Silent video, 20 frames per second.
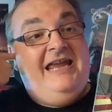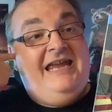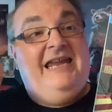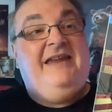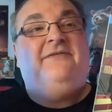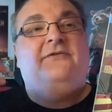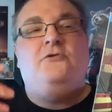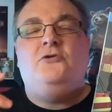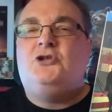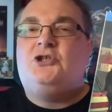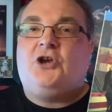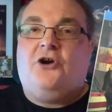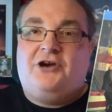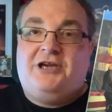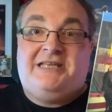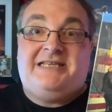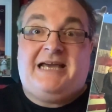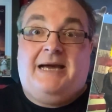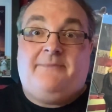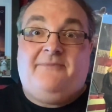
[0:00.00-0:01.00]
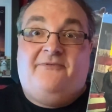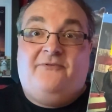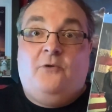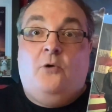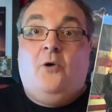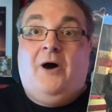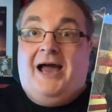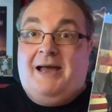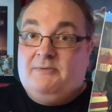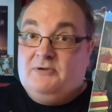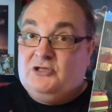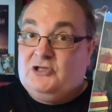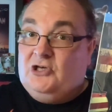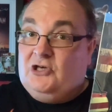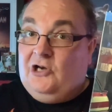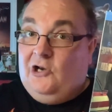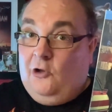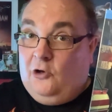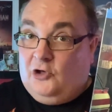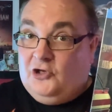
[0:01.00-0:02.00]
if you signed up for Amazon
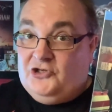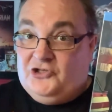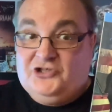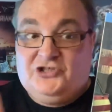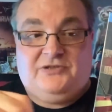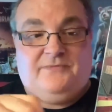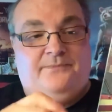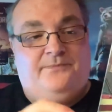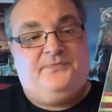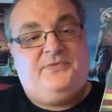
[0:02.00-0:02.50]
Lockers.